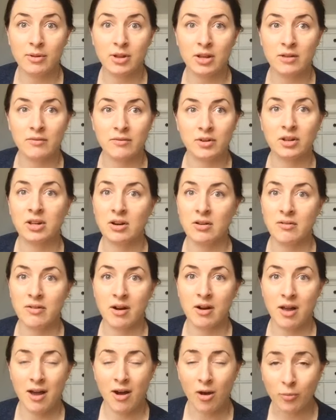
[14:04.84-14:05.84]
and they really are
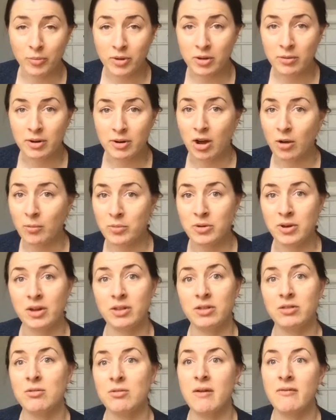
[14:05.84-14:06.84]
there to help you and help you
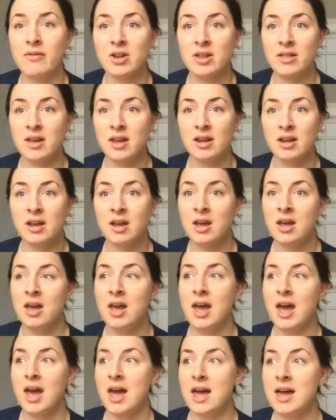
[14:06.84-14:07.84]
get through everything.
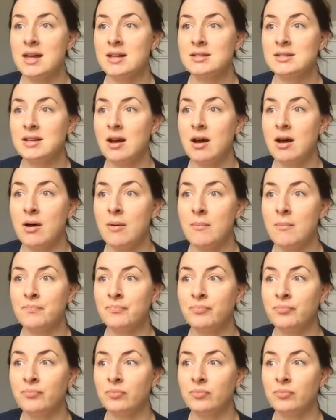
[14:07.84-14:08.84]
And
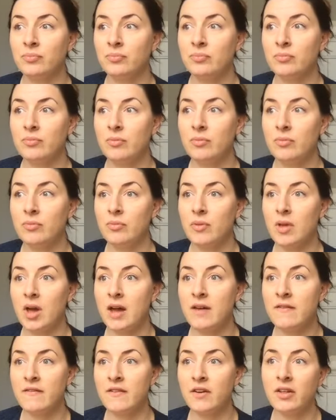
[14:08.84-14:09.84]

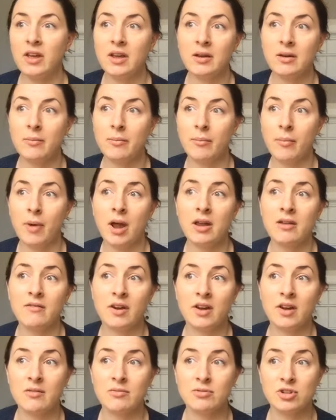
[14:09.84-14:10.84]
I feel like my
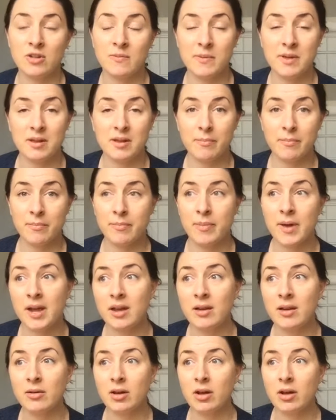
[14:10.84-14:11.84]
advice would just be to pick
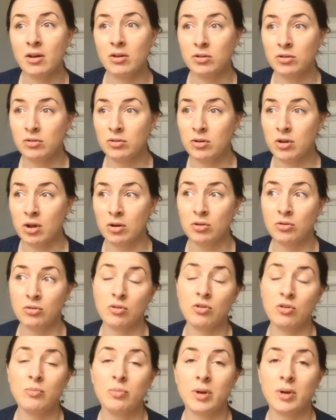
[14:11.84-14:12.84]
a
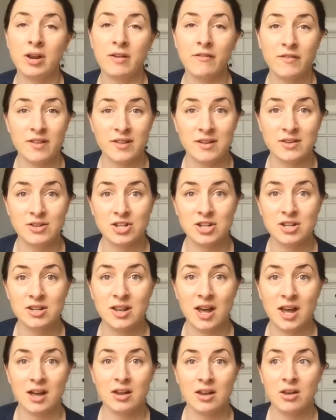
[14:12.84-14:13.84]
group and a physician
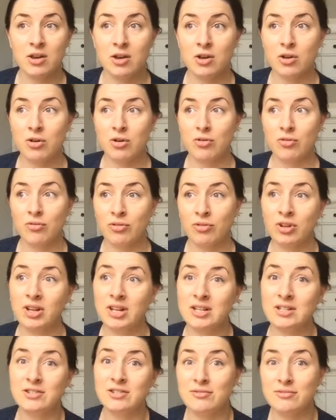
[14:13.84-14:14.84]
that
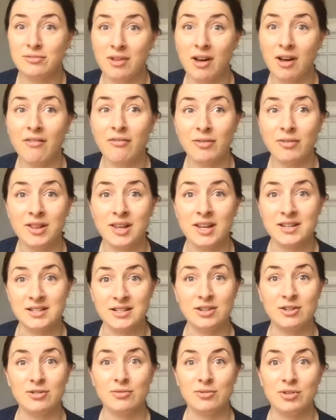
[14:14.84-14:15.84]
really do love what they
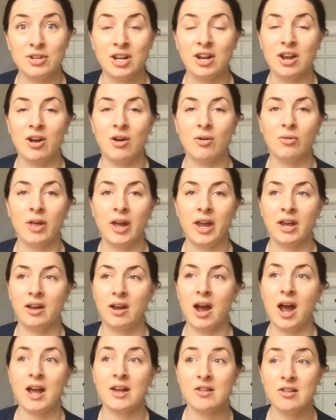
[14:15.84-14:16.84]
do. Like
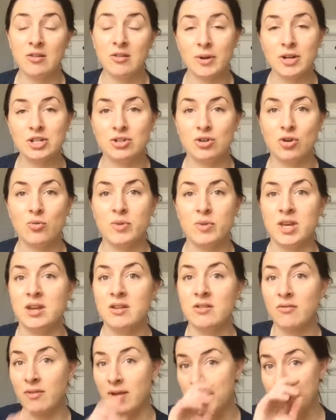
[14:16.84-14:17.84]
I switched
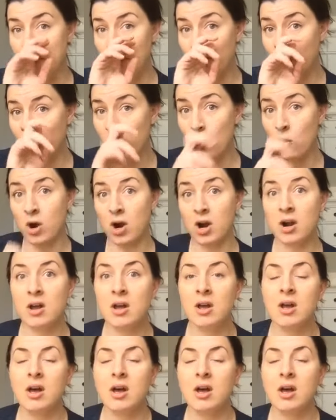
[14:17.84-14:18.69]
OBs right before